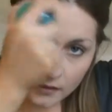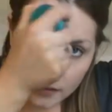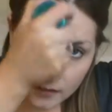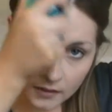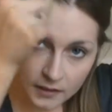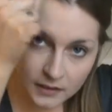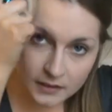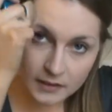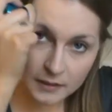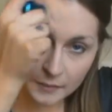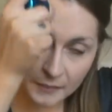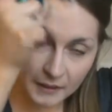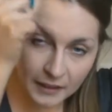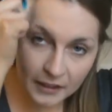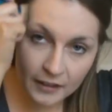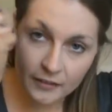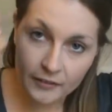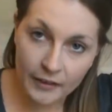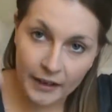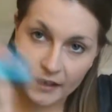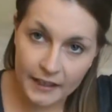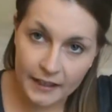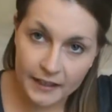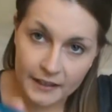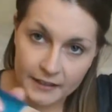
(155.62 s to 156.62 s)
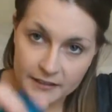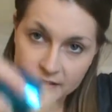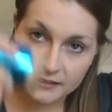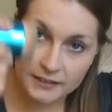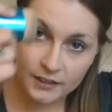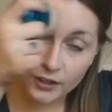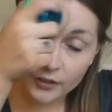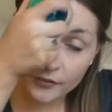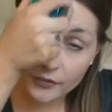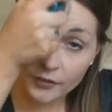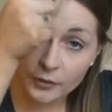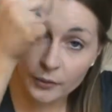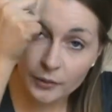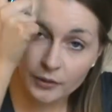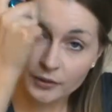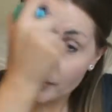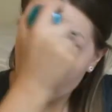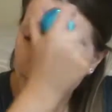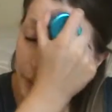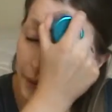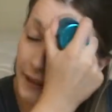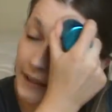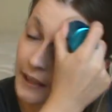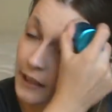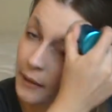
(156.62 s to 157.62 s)
There's a mirror right here, so if you're wondering
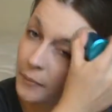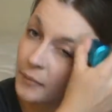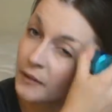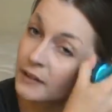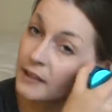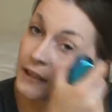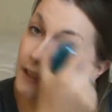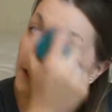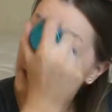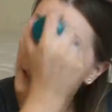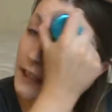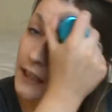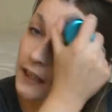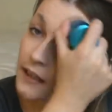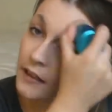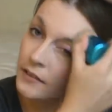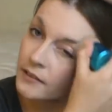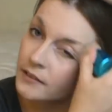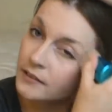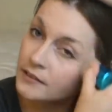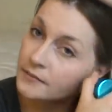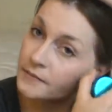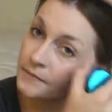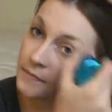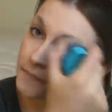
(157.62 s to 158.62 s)
why I keep looking down.